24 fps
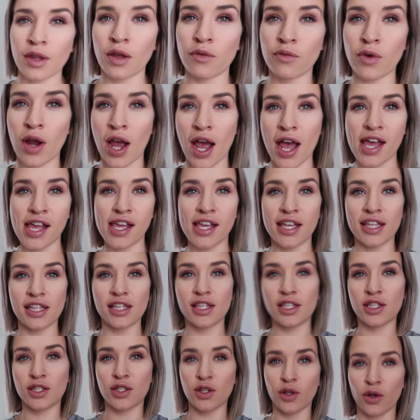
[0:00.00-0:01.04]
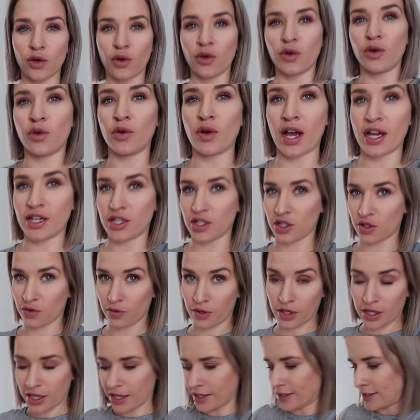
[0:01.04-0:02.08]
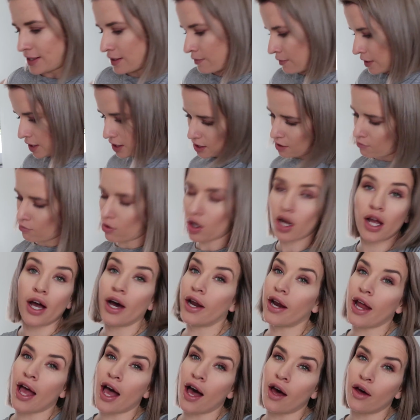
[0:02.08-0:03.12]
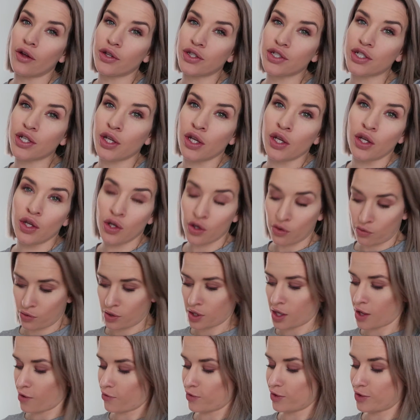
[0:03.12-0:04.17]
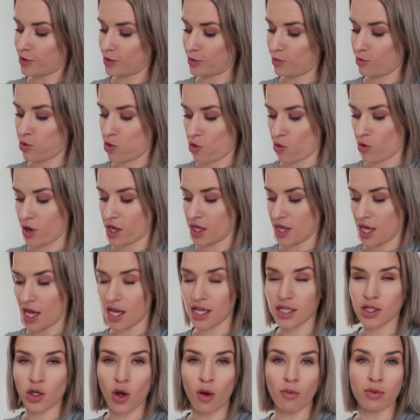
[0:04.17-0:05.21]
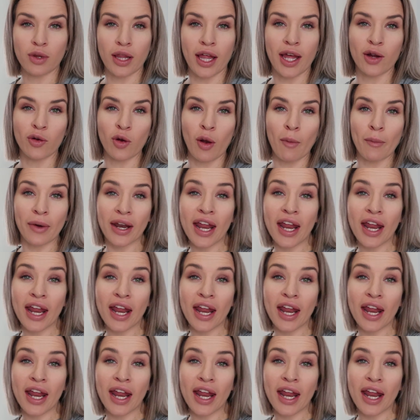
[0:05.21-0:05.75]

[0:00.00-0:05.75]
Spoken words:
Right, so I just realized that my camera cut out while I was pouring that top layer on.